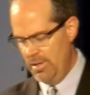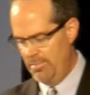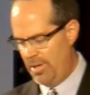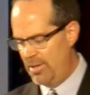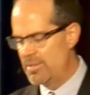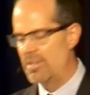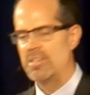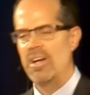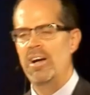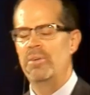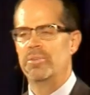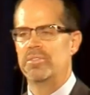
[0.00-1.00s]
Paul says,
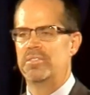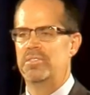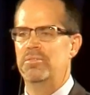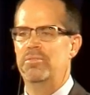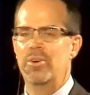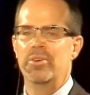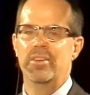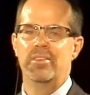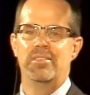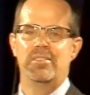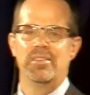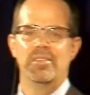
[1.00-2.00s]
I was devoted
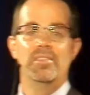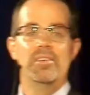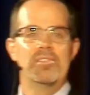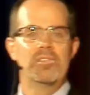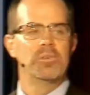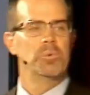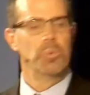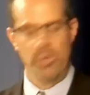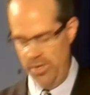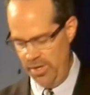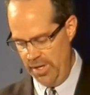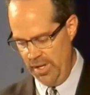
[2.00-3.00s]
to this
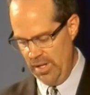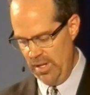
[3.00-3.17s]
word.